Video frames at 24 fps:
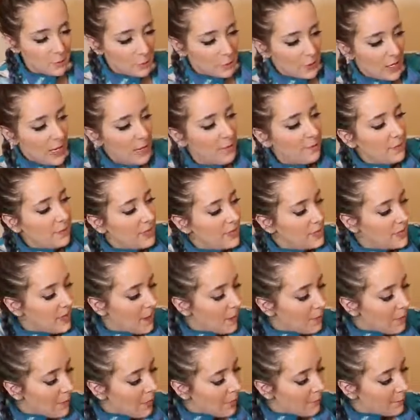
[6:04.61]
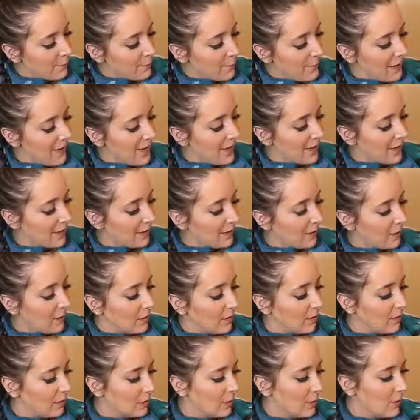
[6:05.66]
and jam these on my feet.
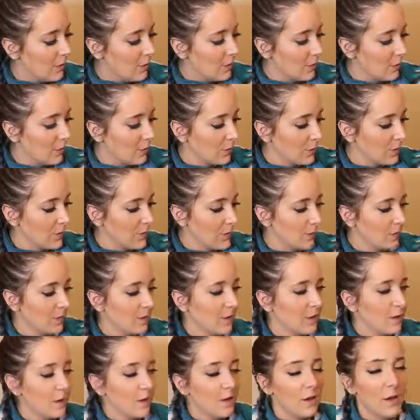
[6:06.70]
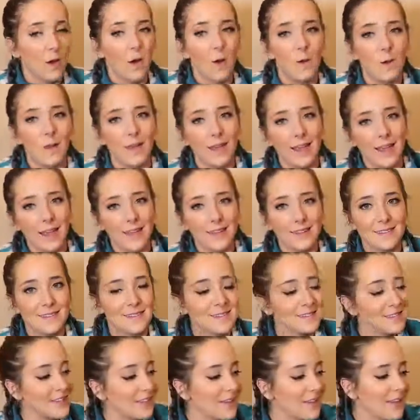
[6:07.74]
Oh, okay.
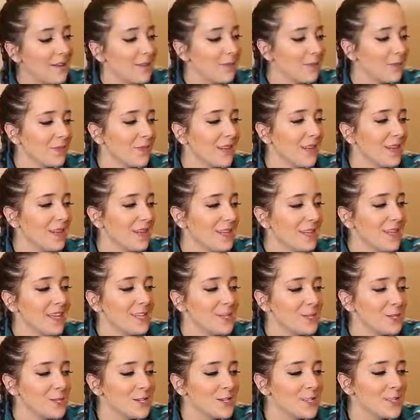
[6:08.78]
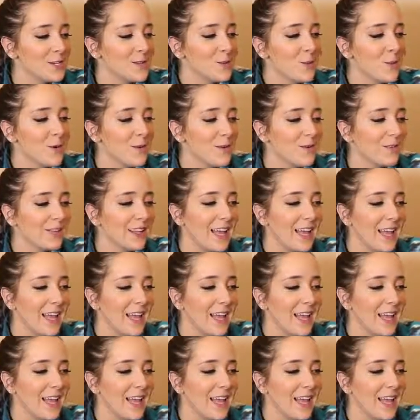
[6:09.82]
See, it just sort of